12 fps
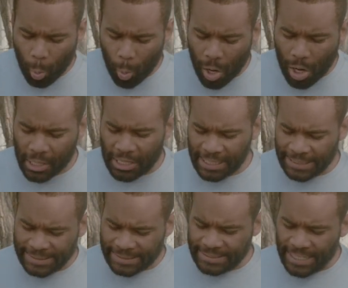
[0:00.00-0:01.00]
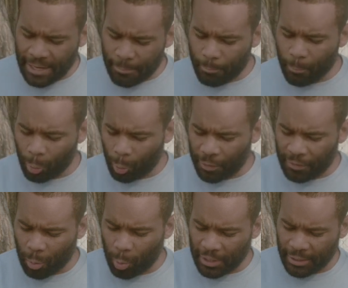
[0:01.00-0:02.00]
walk in step
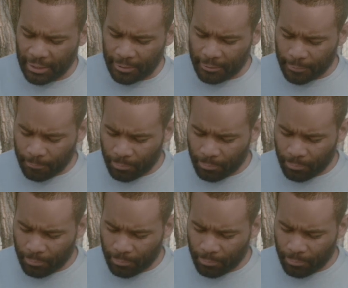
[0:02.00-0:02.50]
with the wicked,